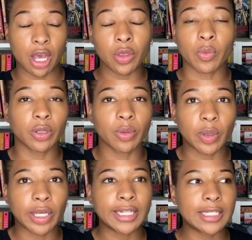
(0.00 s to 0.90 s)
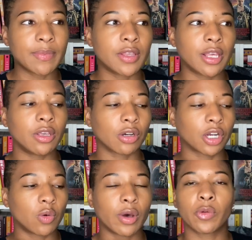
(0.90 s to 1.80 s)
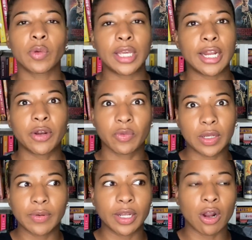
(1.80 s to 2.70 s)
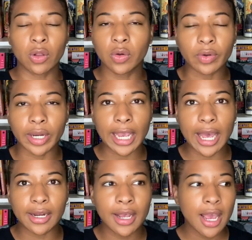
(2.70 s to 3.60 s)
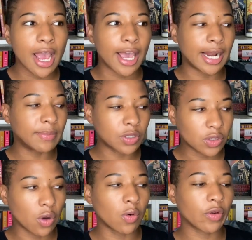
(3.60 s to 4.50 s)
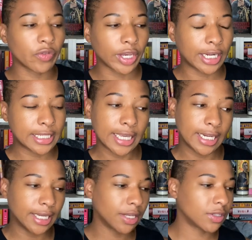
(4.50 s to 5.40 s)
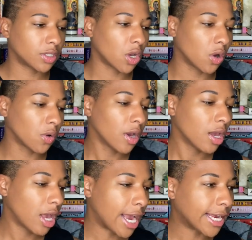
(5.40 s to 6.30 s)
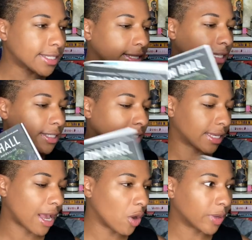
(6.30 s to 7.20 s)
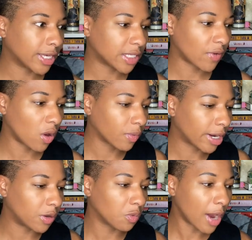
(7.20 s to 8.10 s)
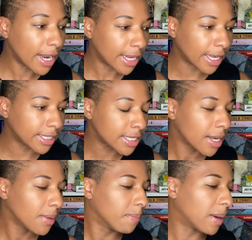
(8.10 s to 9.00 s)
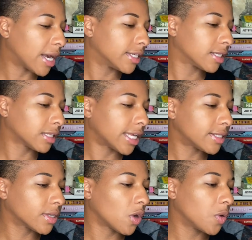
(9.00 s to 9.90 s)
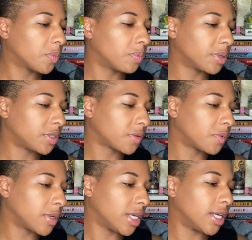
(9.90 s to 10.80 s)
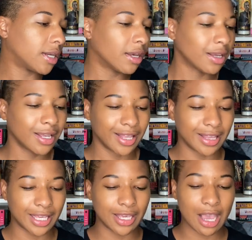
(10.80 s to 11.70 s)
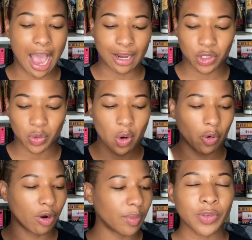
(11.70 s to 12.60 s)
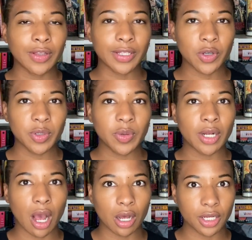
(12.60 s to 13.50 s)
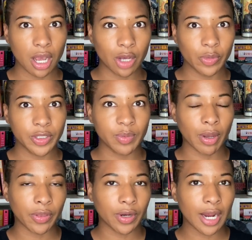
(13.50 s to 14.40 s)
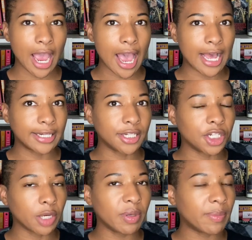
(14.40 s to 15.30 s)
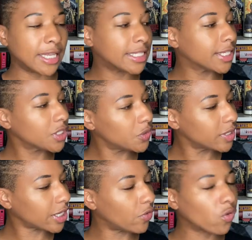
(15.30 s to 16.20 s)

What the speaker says: a thriller book. It's something that you're going to want to read and reread all over again. And I'm so freaking excited. So I guess this doesn't count because I've already read it, but let's go between the actual horror book. Let's go between Anya Alborn's Brother and Jeremy Bates's Suicide